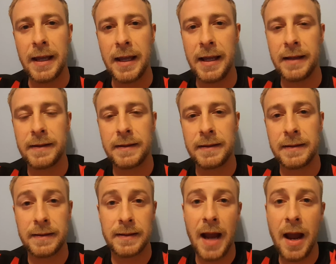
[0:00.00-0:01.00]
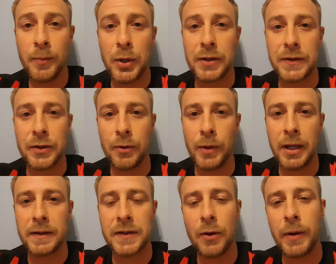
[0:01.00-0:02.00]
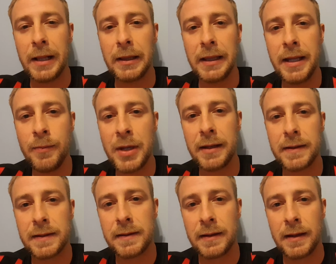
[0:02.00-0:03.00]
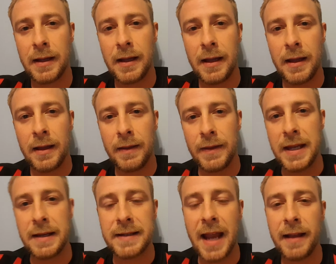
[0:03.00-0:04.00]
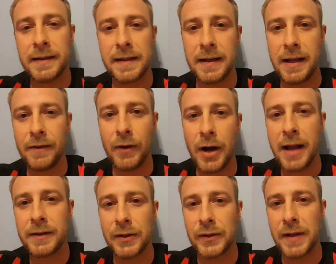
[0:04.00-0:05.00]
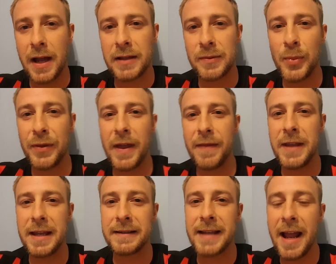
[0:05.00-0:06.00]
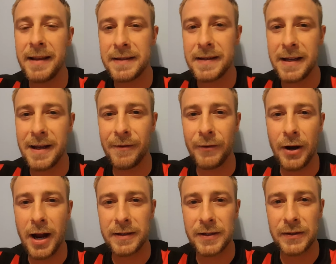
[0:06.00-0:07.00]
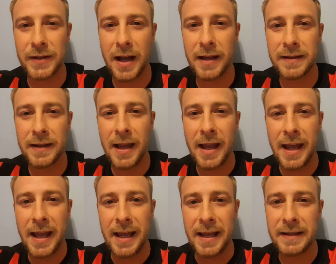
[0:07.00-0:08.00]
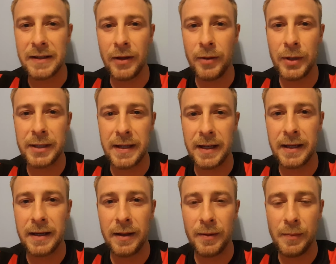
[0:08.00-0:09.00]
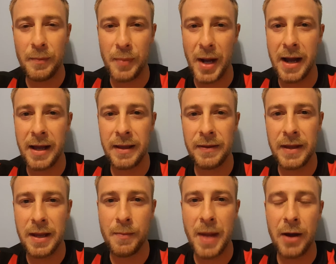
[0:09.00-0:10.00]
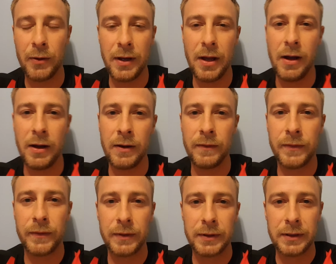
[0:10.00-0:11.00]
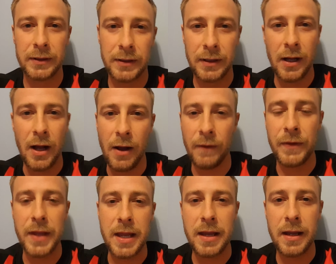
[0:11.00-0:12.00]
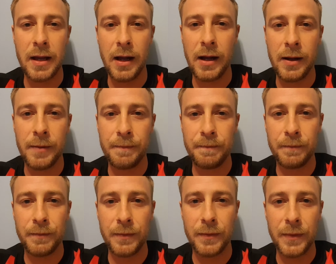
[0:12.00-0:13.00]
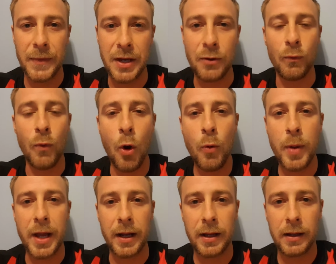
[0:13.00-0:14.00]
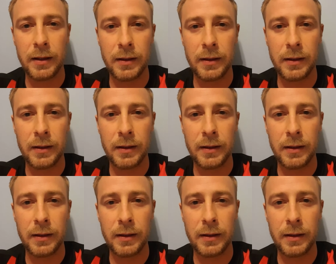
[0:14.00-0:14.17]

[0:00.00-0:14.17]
it's time-consuming, and so it limits the intensity of our exercise. But then the intensity of our exercise is limited by the amount of the aerobic